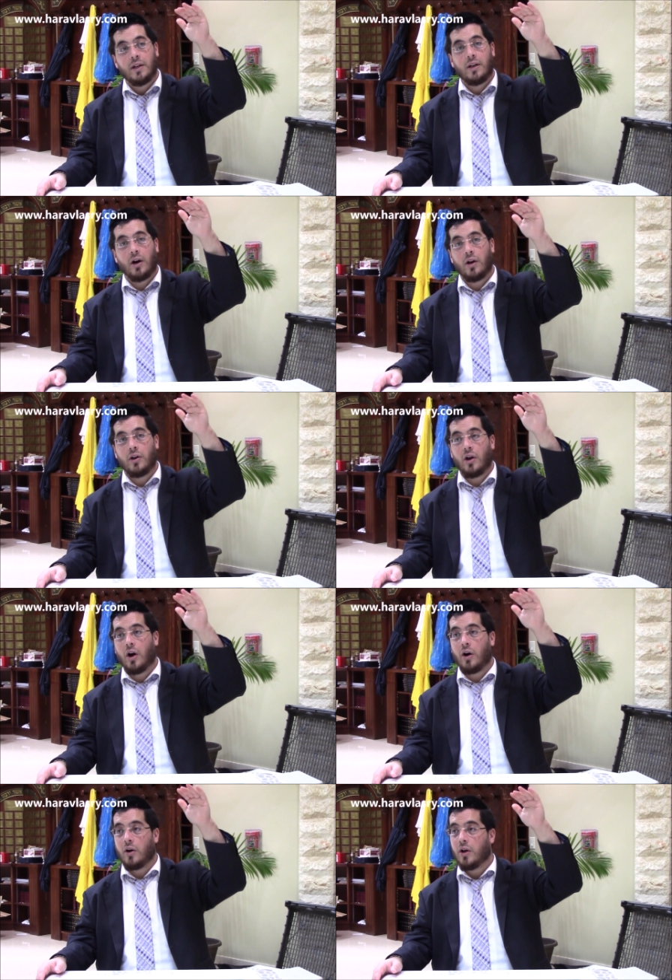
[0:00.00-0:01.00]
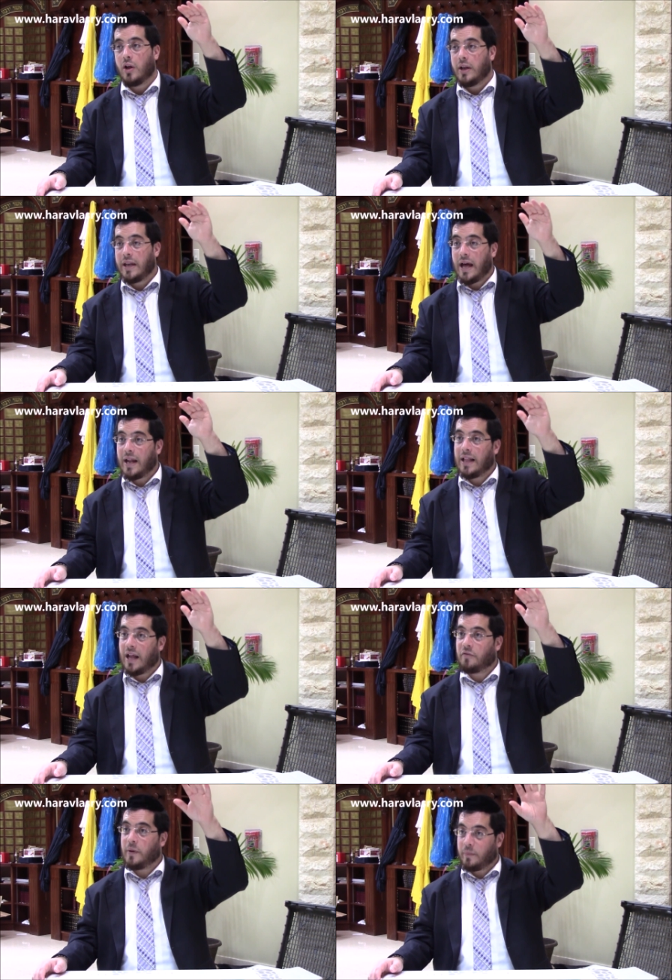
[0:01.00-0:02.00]
not a
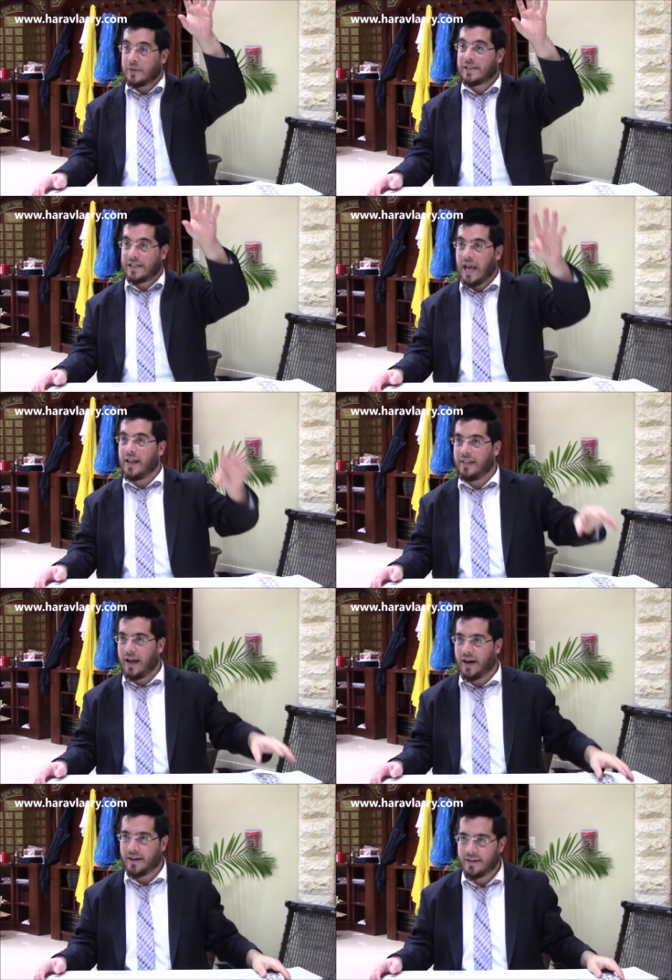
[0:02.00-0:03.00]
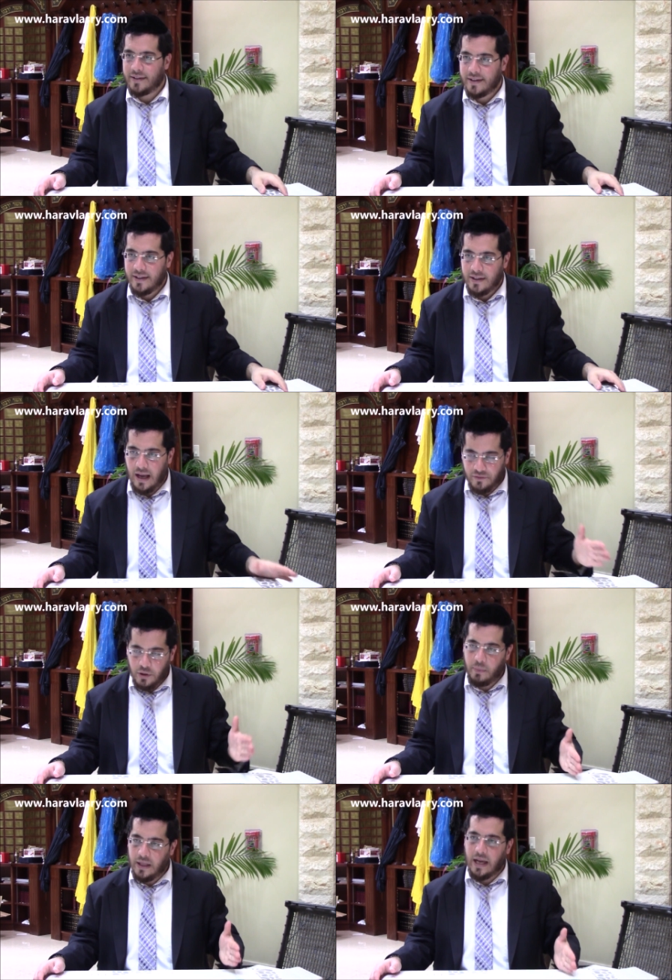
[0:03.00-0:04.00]
lot of people staying there. You have
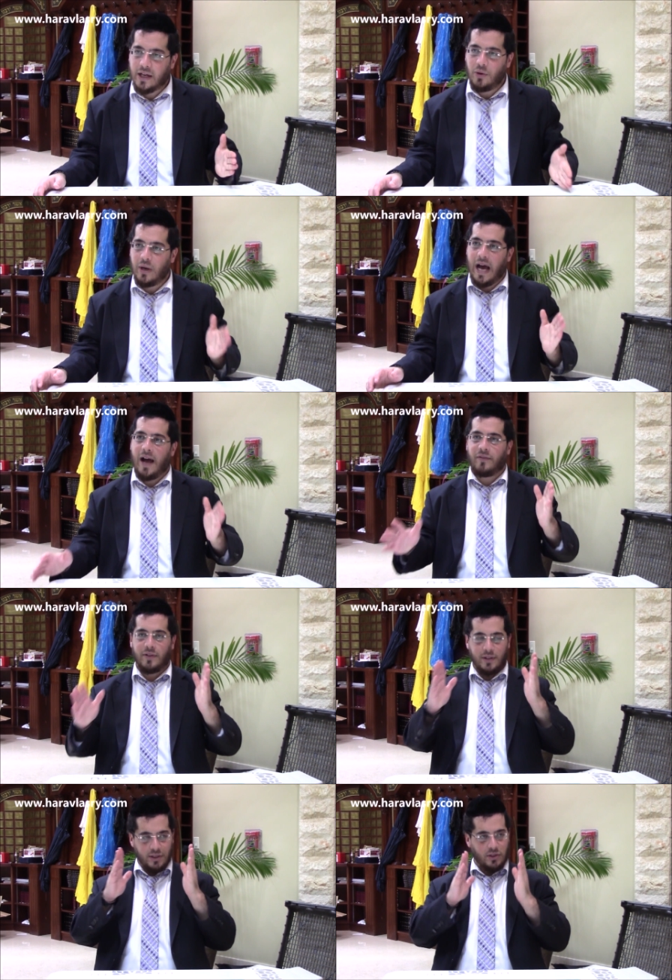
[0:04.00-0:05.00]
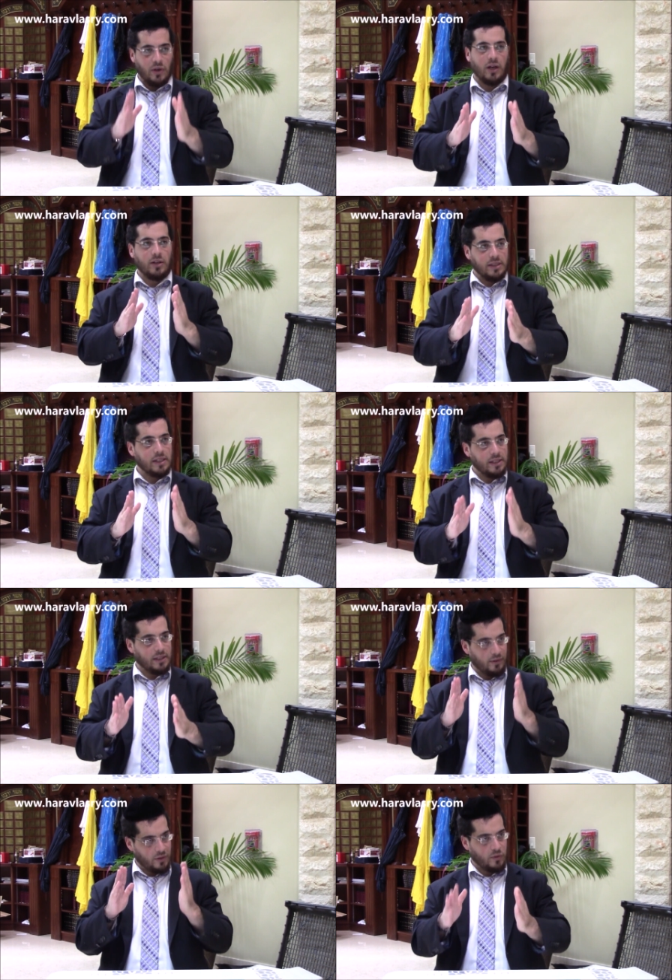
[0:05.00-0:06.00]
to be like lulav, stay
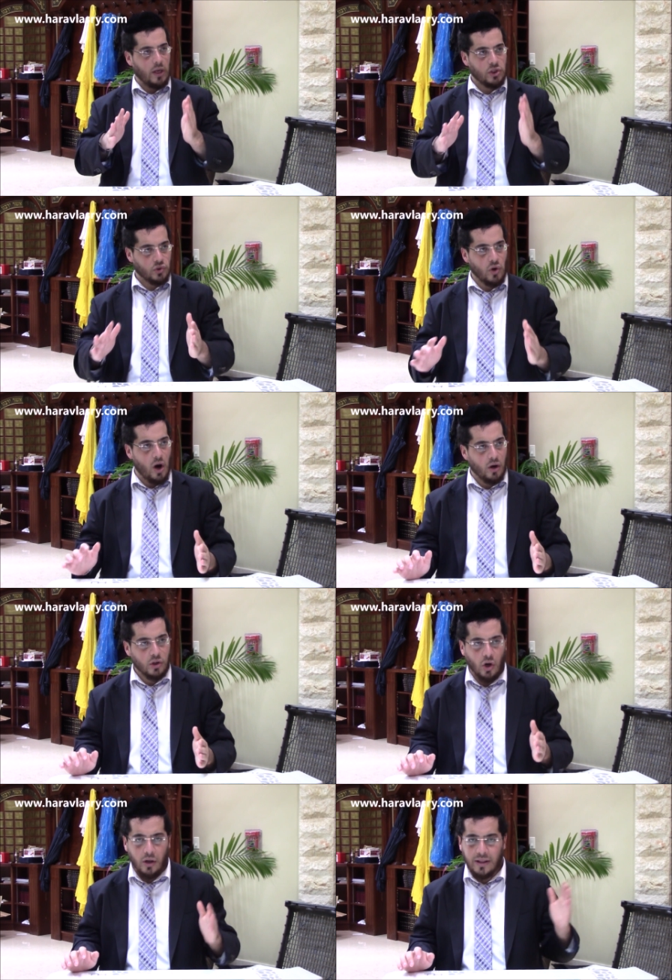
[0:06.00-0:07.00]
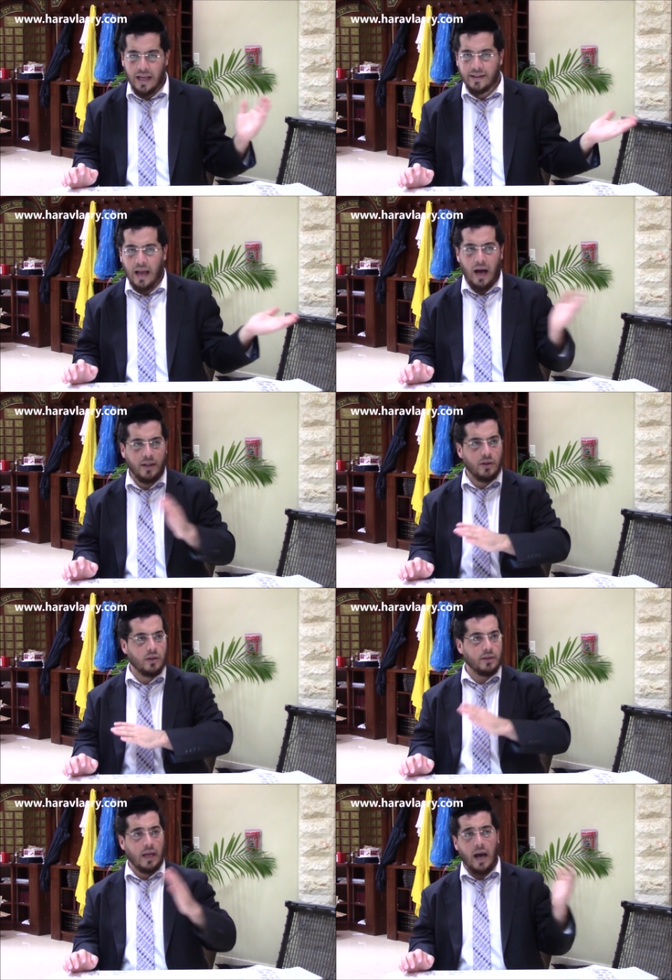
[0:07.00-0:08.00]
consistent, stay strong. Don't let
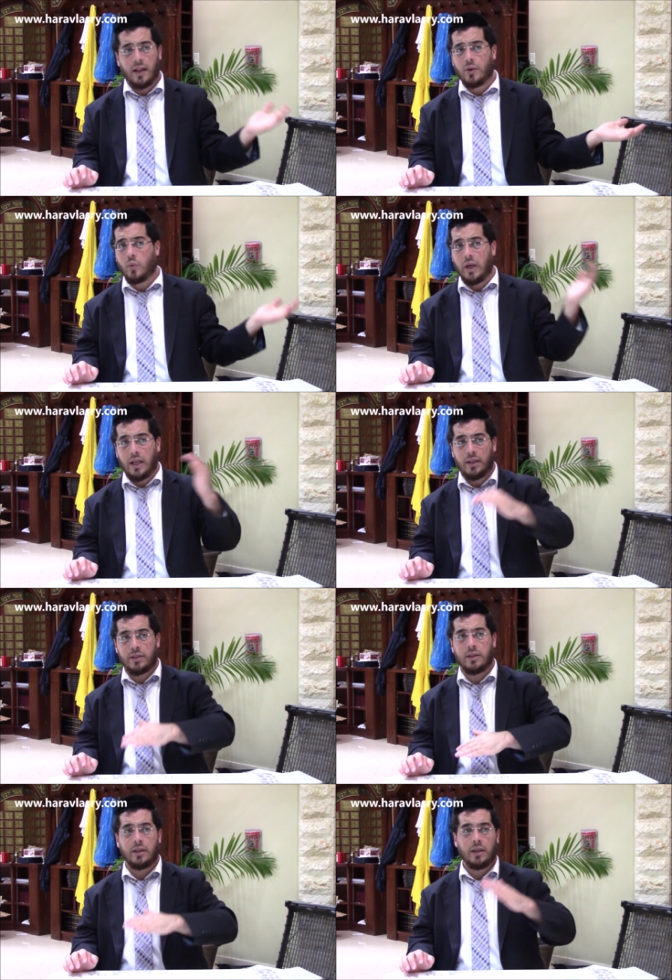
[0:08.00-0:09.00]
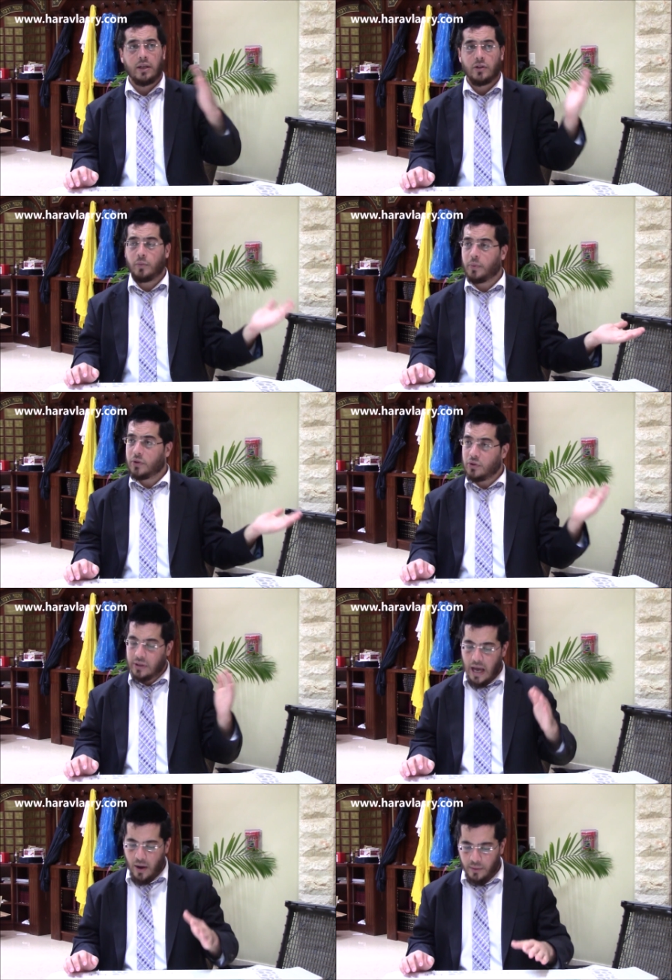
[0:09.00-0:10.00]
the other wind to put you
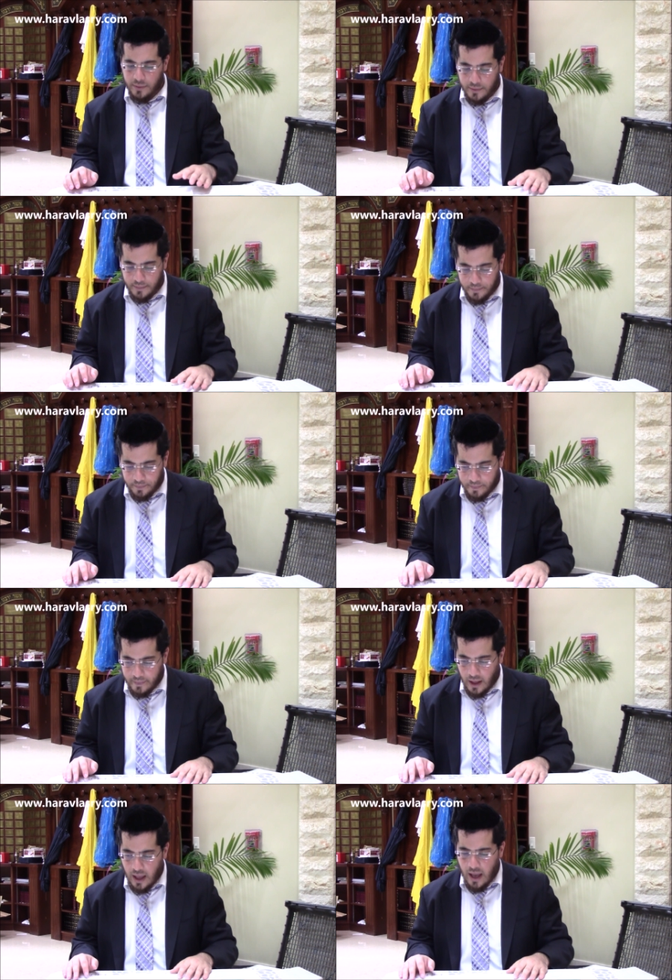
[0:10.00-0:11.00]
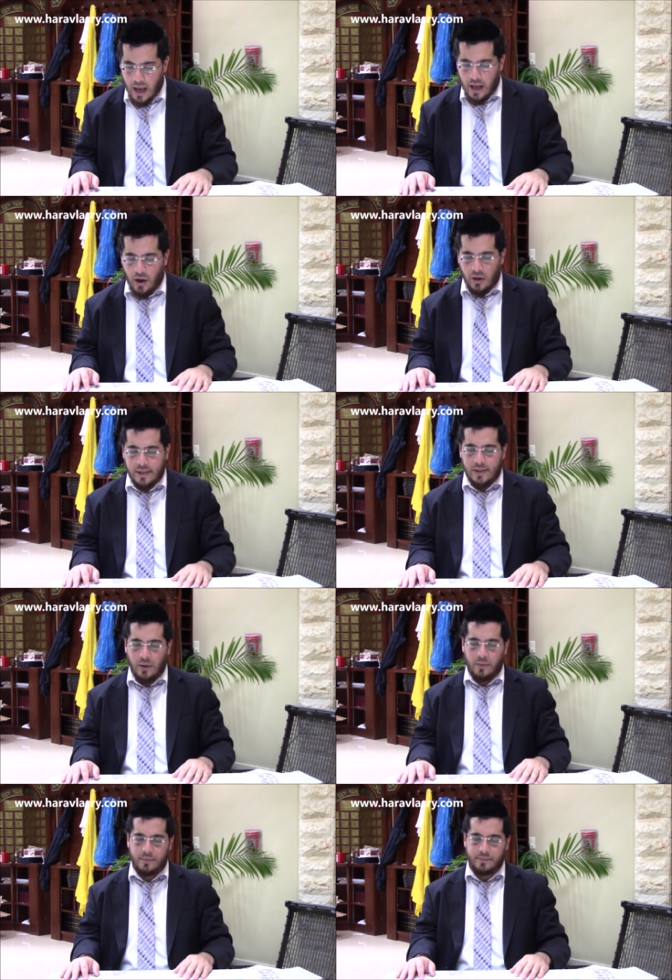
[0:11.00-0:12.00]
down. And
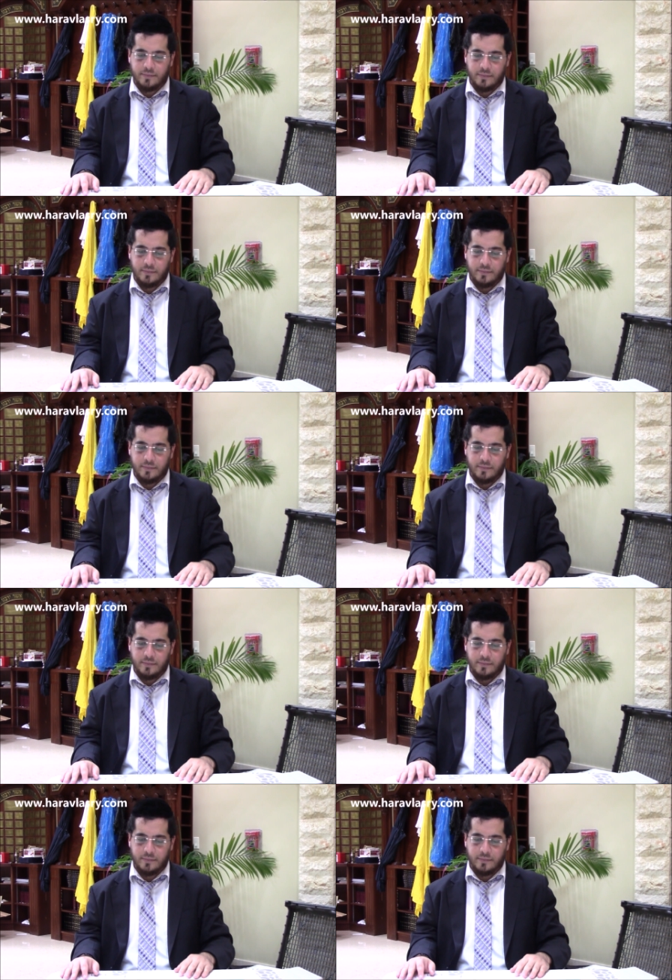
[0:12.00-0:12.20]
also,